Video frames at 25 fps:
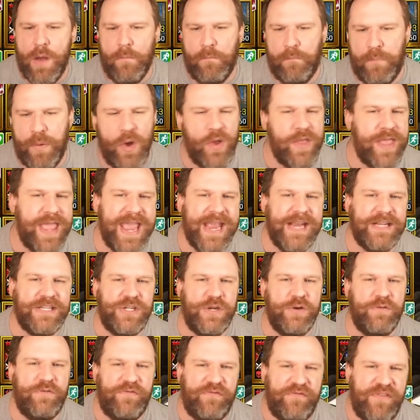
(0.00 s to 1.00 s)
booking
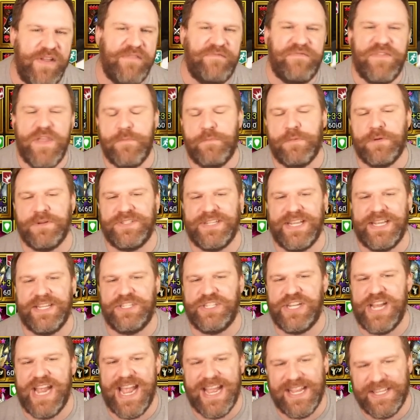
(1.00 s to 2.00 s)
to 50%
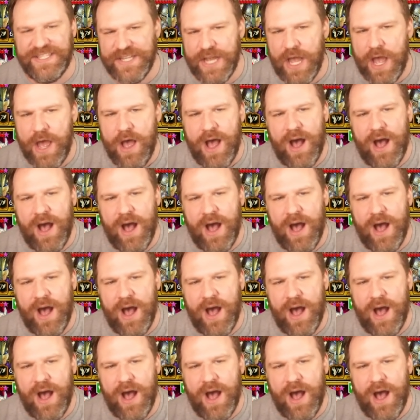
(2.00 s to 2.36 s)
chance